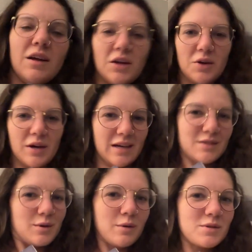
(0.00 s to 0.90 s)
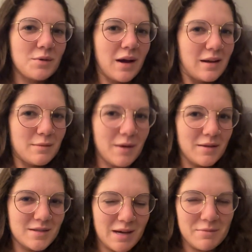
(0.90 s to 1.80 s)
Okay, so I was right about
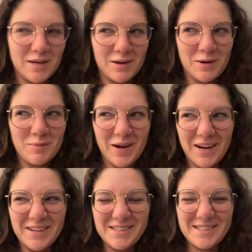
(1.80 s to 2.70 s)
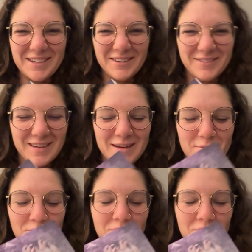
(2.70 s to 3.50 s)
the domineering parts of him.